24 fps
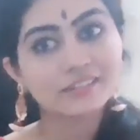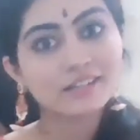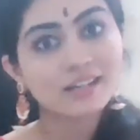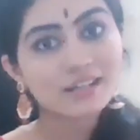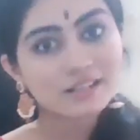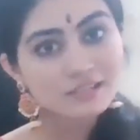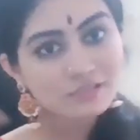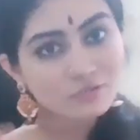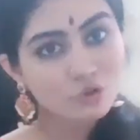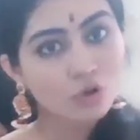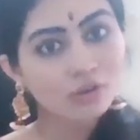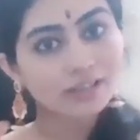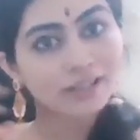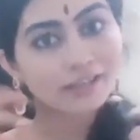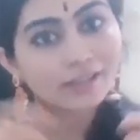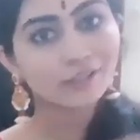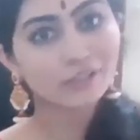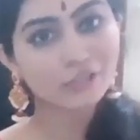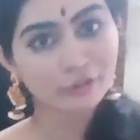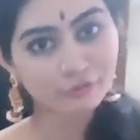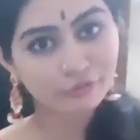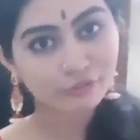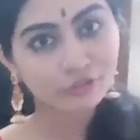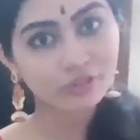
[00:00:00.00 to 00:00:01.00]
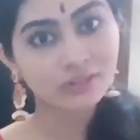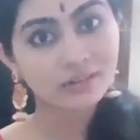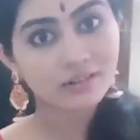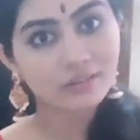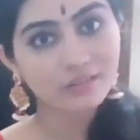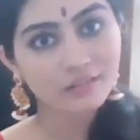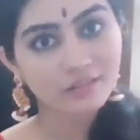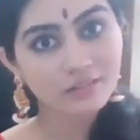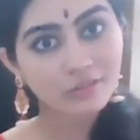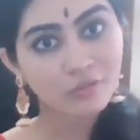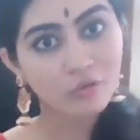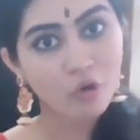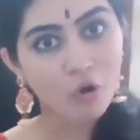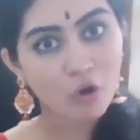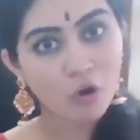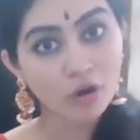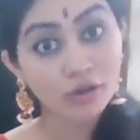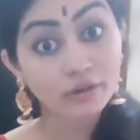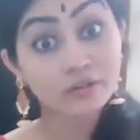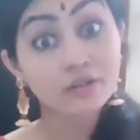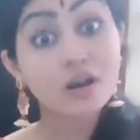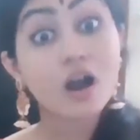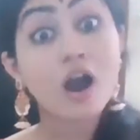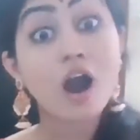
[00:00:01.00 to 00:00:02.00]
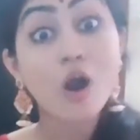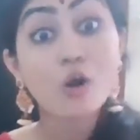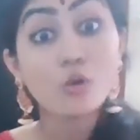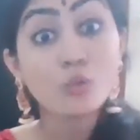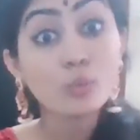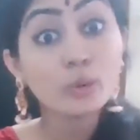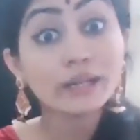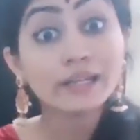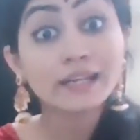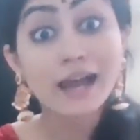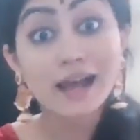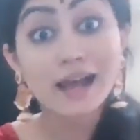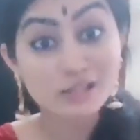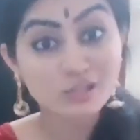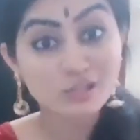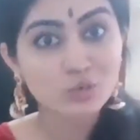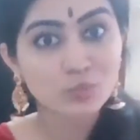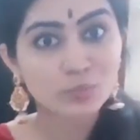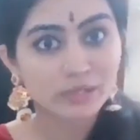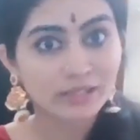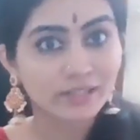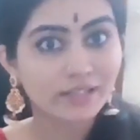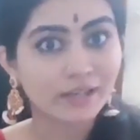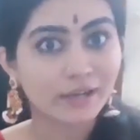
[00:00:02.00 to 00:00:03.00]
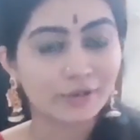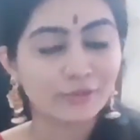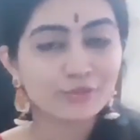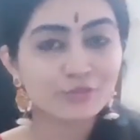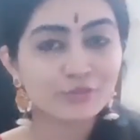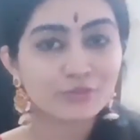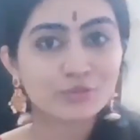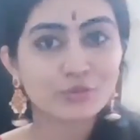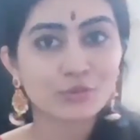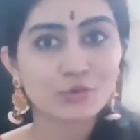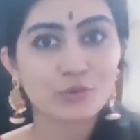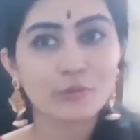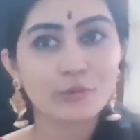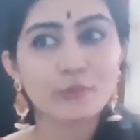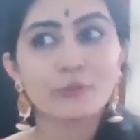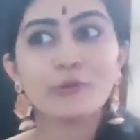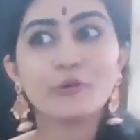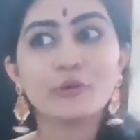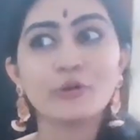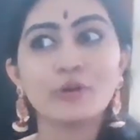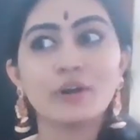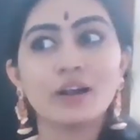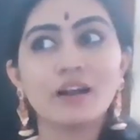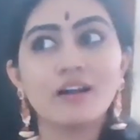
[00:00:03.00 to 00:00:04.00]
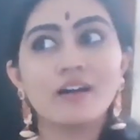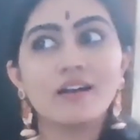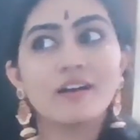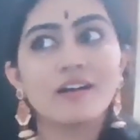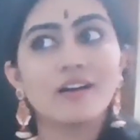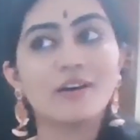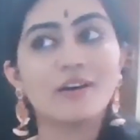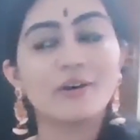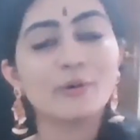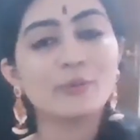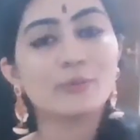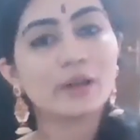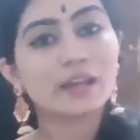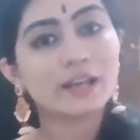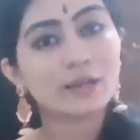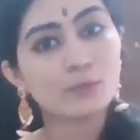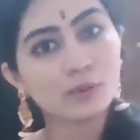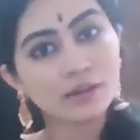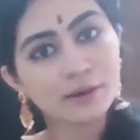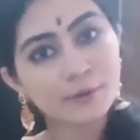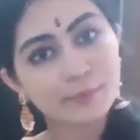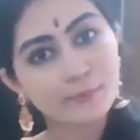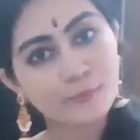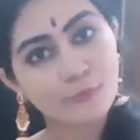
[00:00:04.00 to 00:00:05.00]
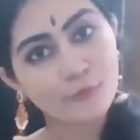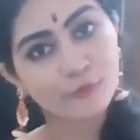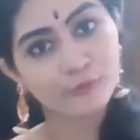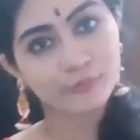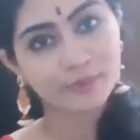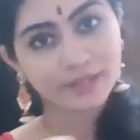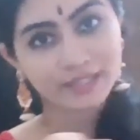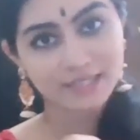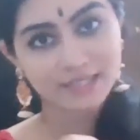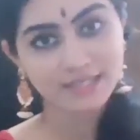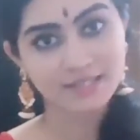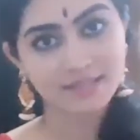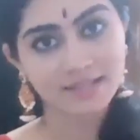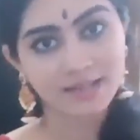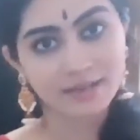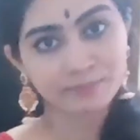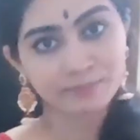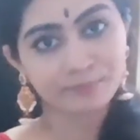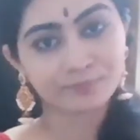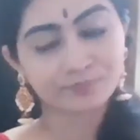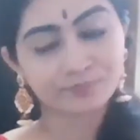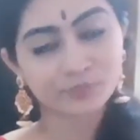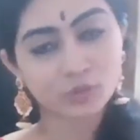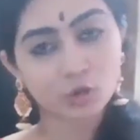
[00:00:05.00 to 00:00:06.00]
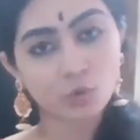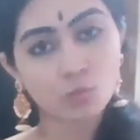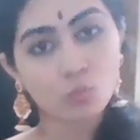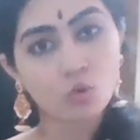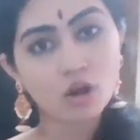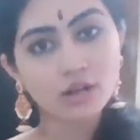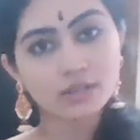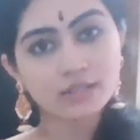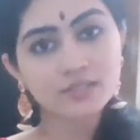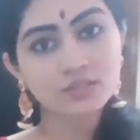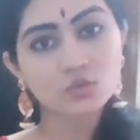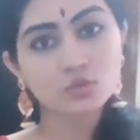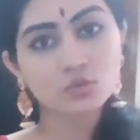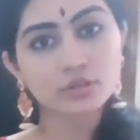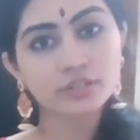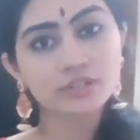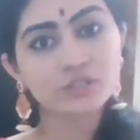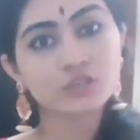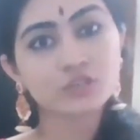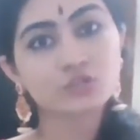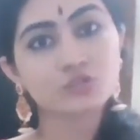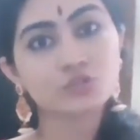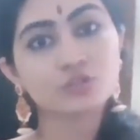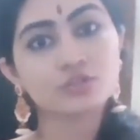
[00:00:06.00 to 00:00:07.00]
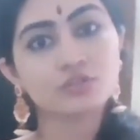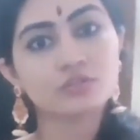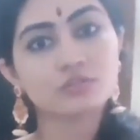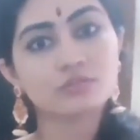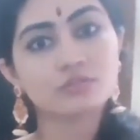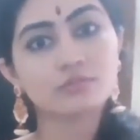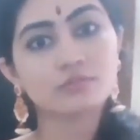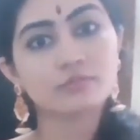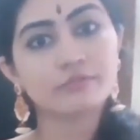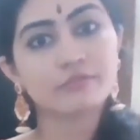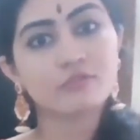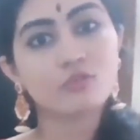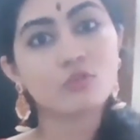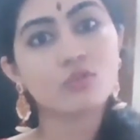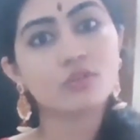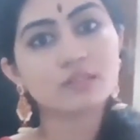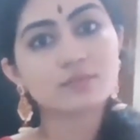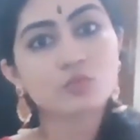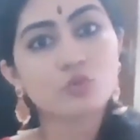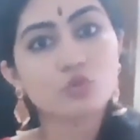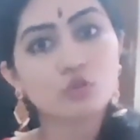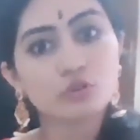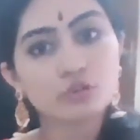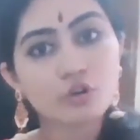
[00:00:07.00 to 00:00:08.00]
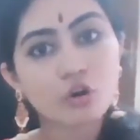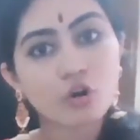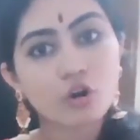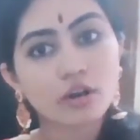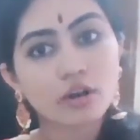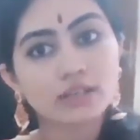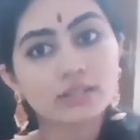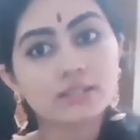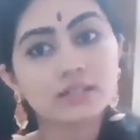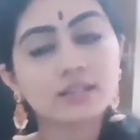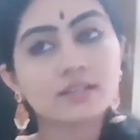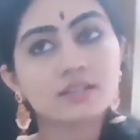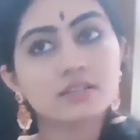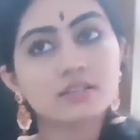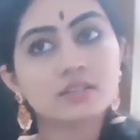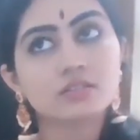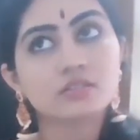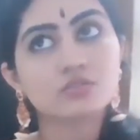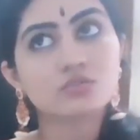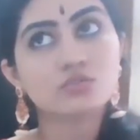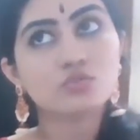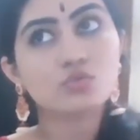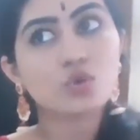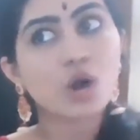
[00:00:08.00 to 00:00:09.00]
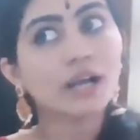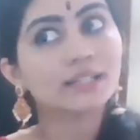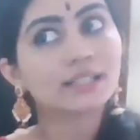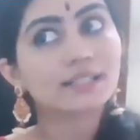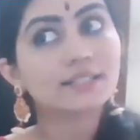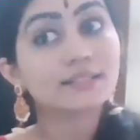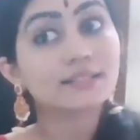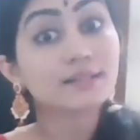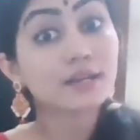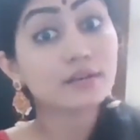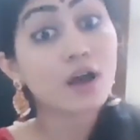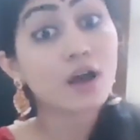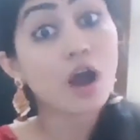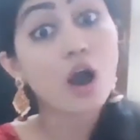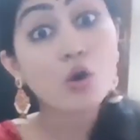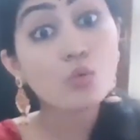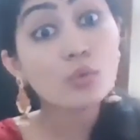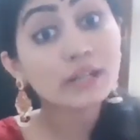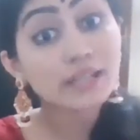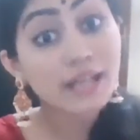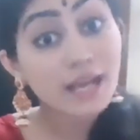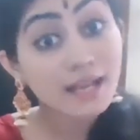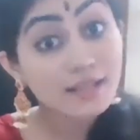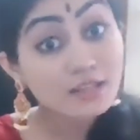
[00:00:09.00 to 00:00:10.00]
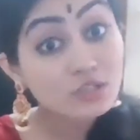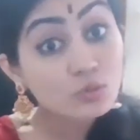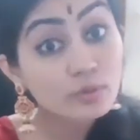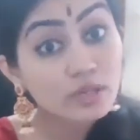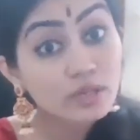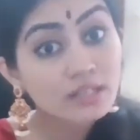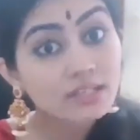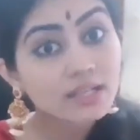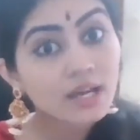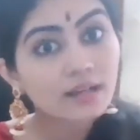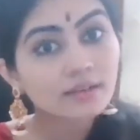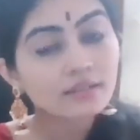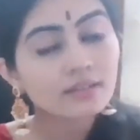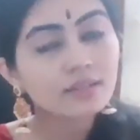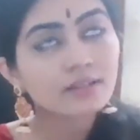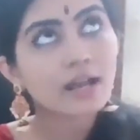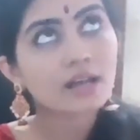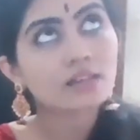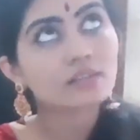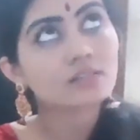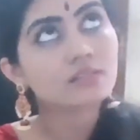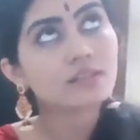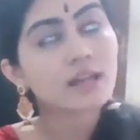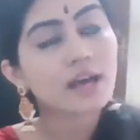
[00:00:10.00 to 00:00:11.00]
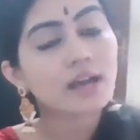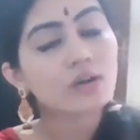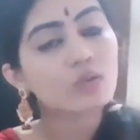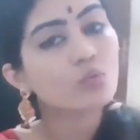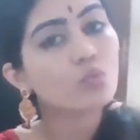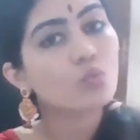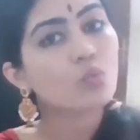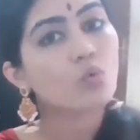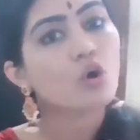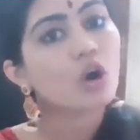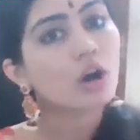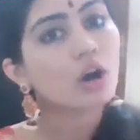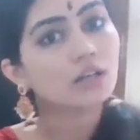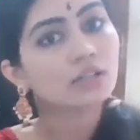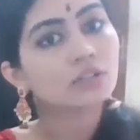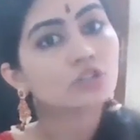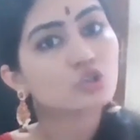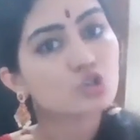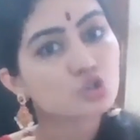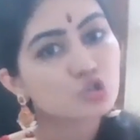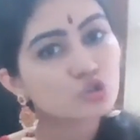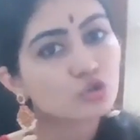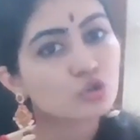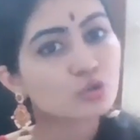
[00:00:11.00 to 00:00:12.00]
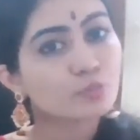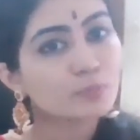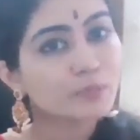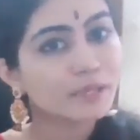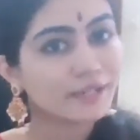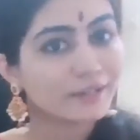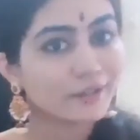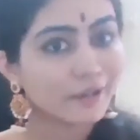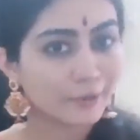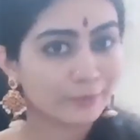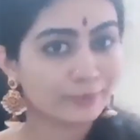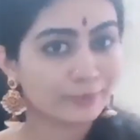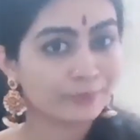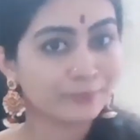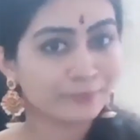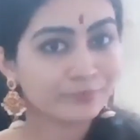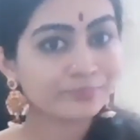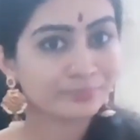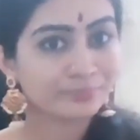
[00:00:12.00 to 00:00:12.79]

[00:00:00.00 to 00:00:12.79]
does not interfere on how it has to be done. So whenever a movement is done, what students should focus more on is to understand how it has to be done rather than what should be done.